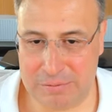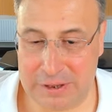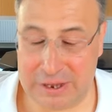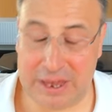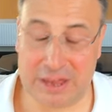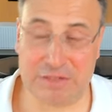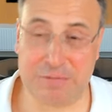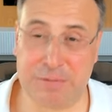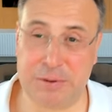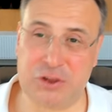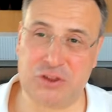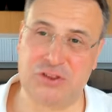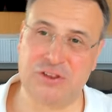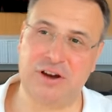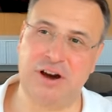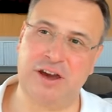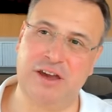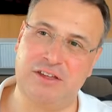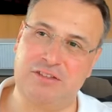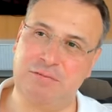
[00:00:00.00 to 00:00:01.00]
Like
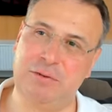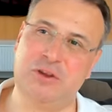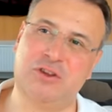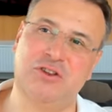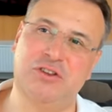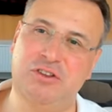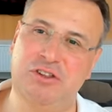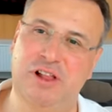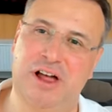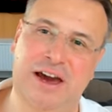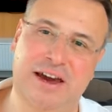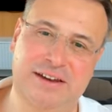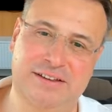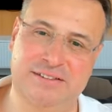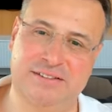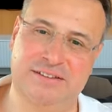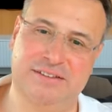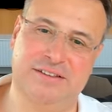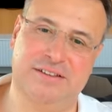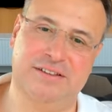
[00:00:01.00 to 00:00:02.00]
I especially
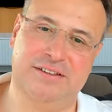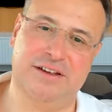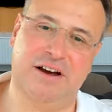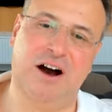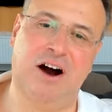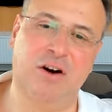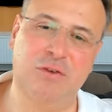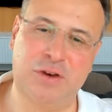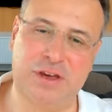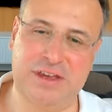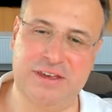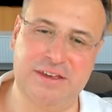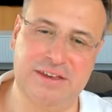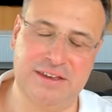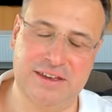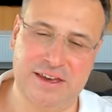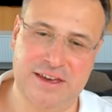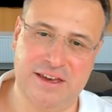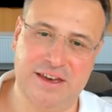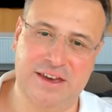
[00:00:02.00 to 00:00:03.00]
liked how
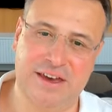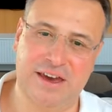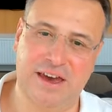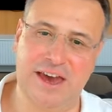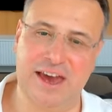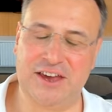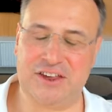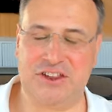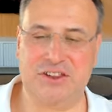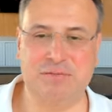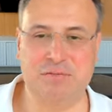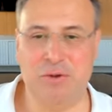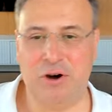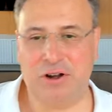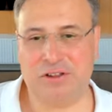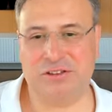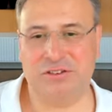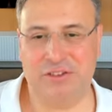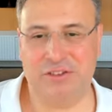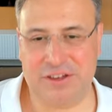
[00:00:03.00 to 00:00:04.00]
he actually
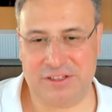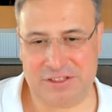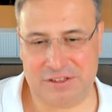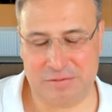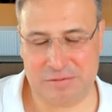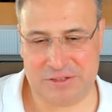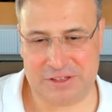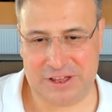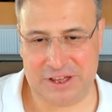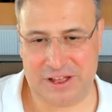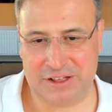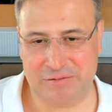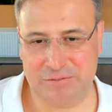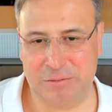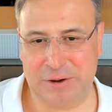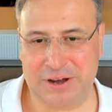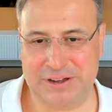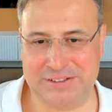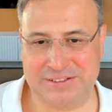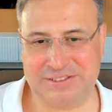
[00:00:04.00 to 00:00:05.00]
motivates himself
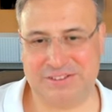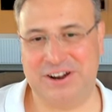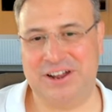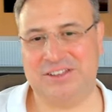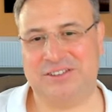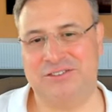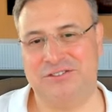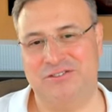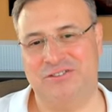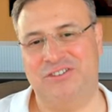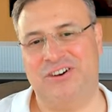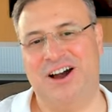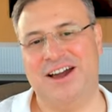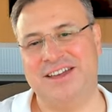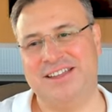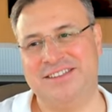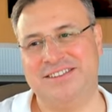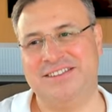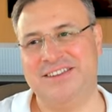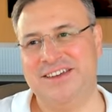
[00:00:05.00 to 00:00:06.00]
by trying to
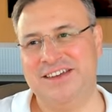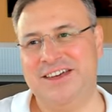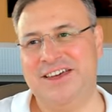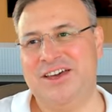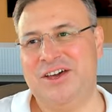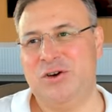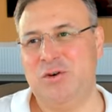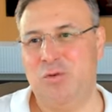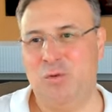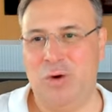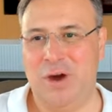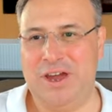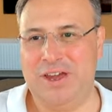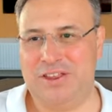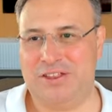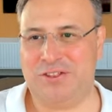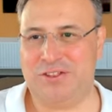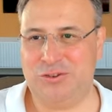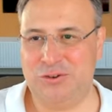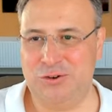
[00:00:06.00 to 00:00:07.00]
find
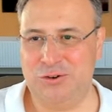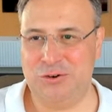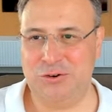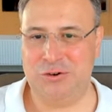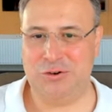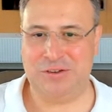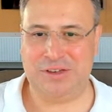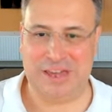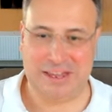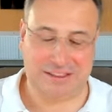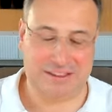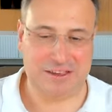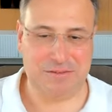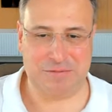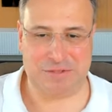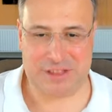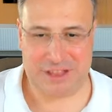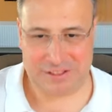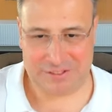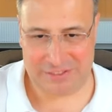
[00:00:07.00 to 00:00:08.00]
ways to get
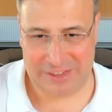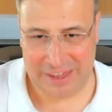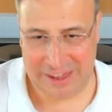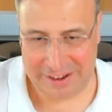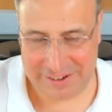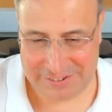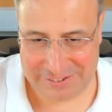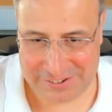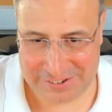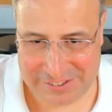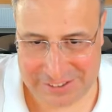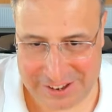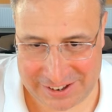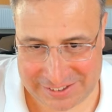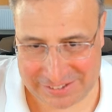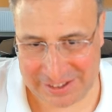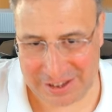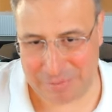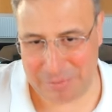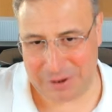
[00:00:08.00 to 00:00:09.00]
himself angry, like
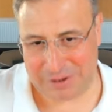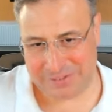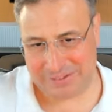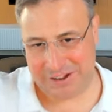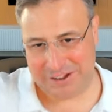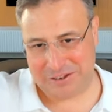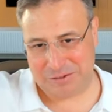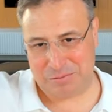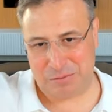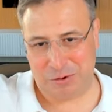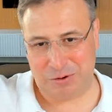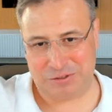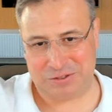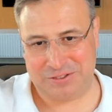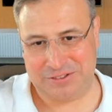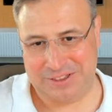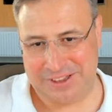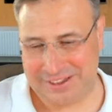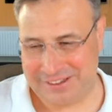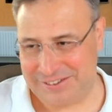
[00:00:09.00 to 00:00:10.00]
about the other person,
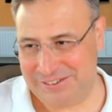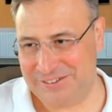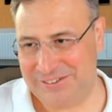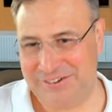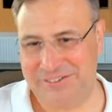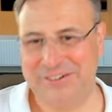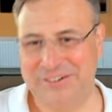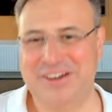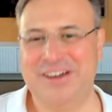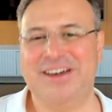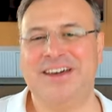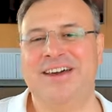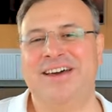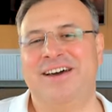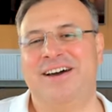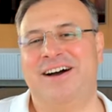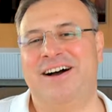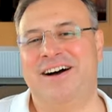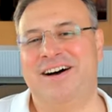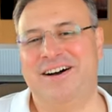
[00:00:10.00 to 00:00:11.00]
like
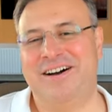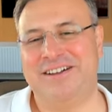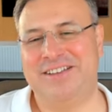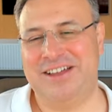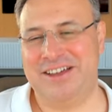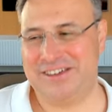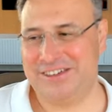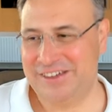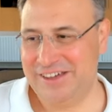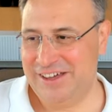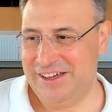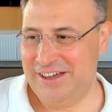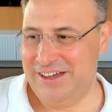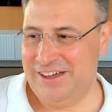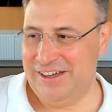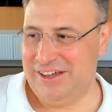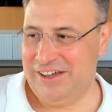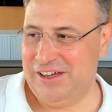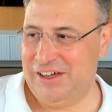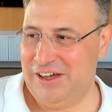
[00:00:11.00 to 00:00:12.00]
like
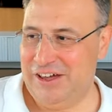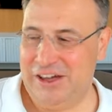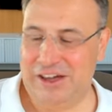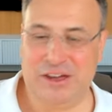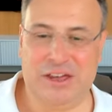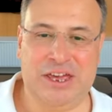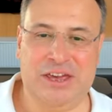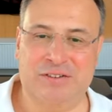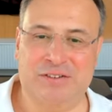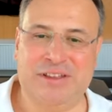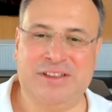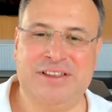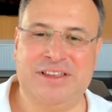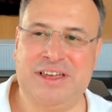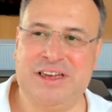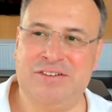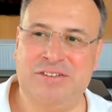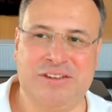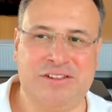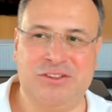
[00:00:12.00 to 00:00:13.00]

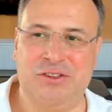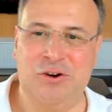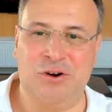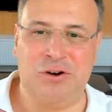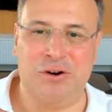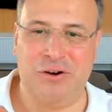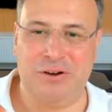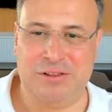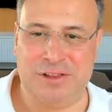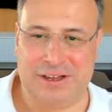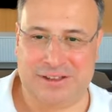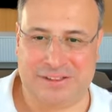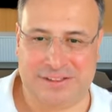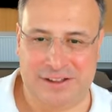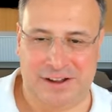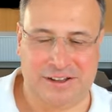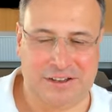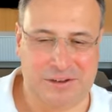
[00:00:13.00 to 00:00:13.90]
even though like the other